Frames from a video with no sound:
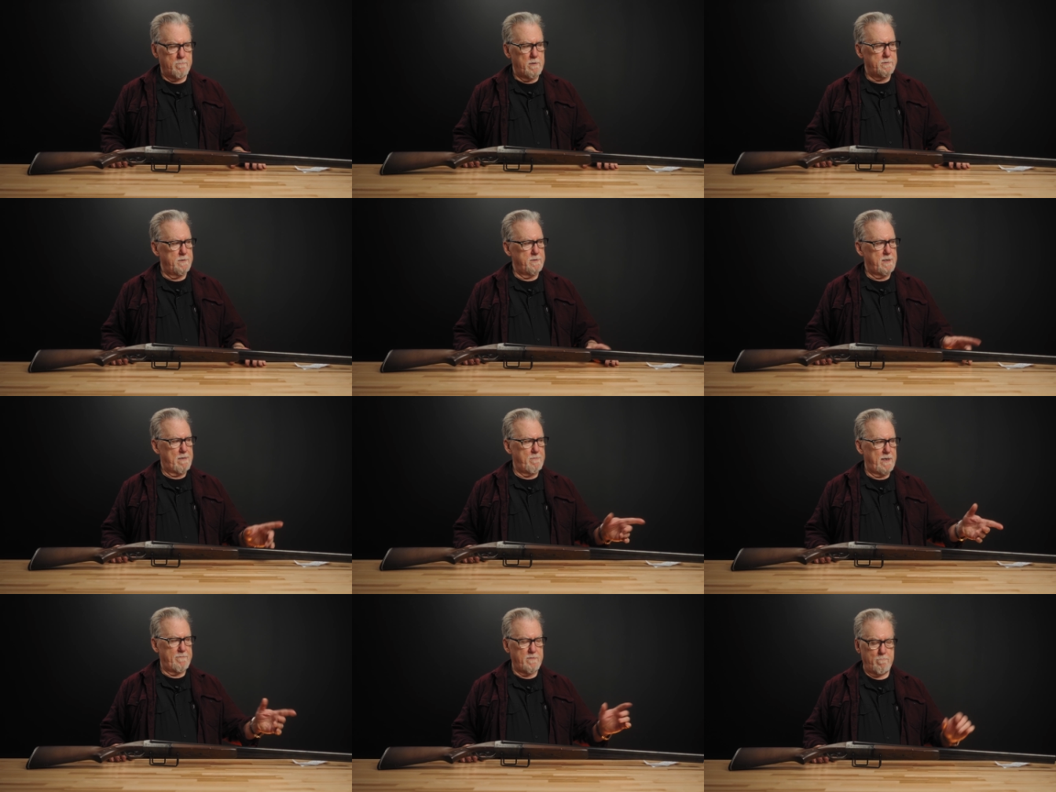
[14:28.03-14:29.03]
Most of the time, you
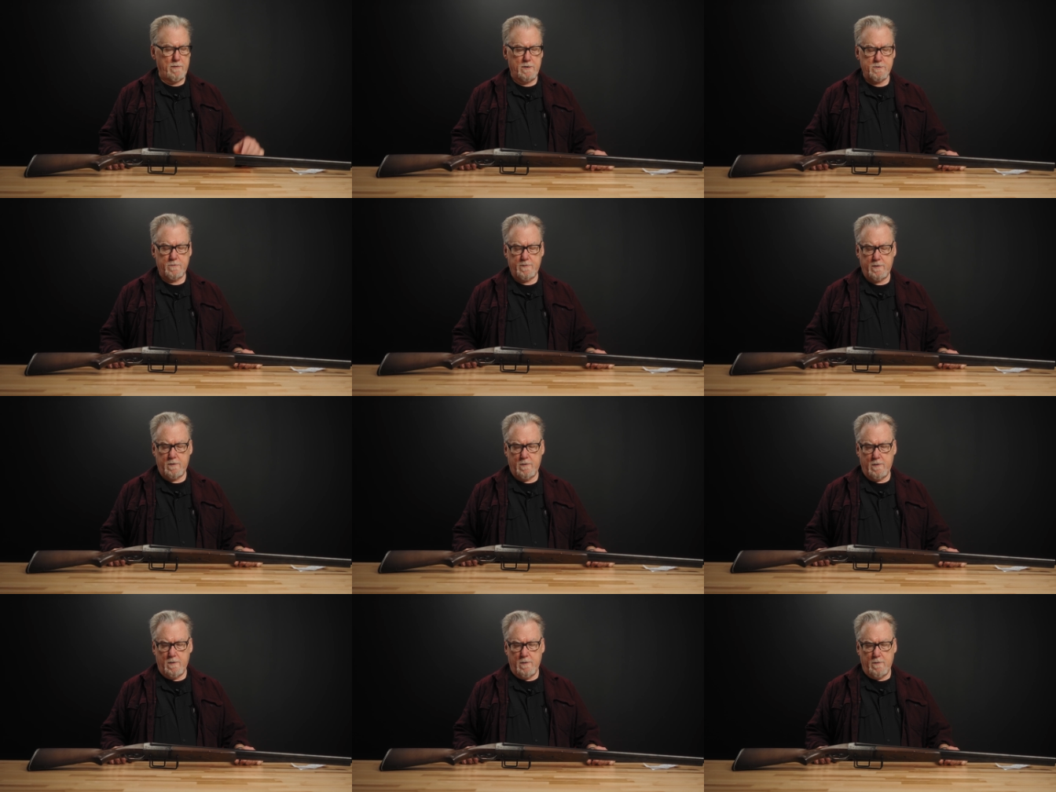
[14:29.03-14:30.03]
have to measure the
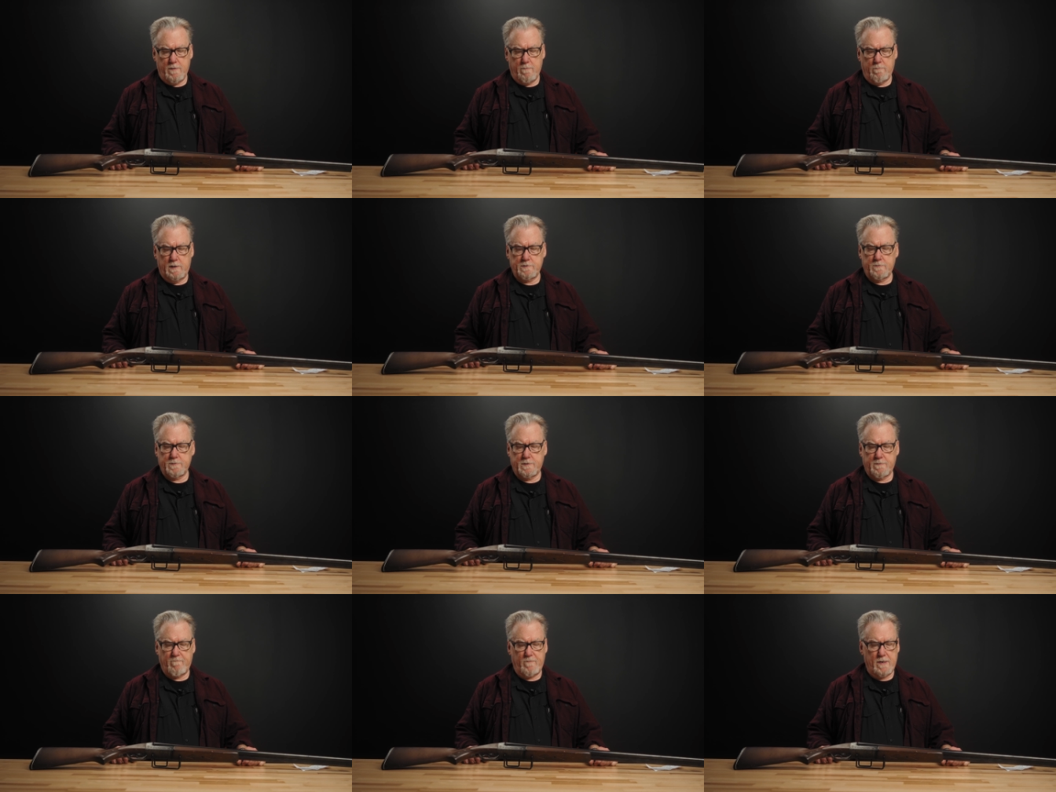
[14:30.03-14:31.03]
the muzzles to
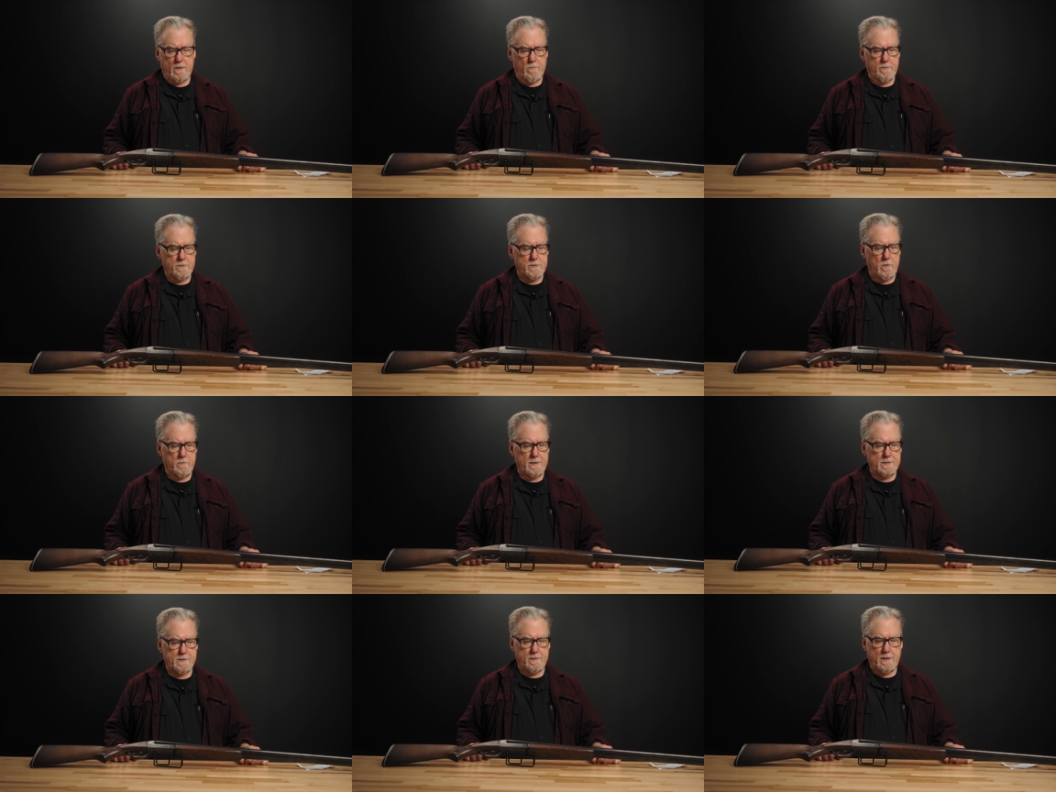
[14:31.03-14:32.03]
find out what the choke
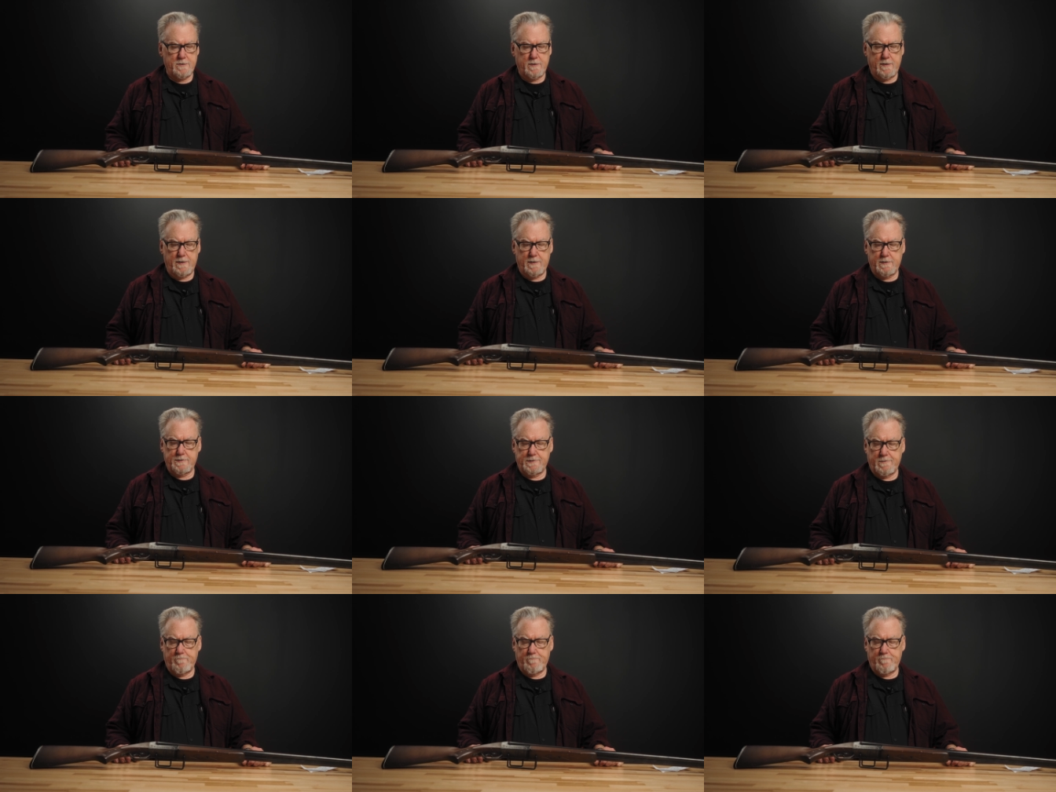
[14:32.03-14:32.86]
designation is.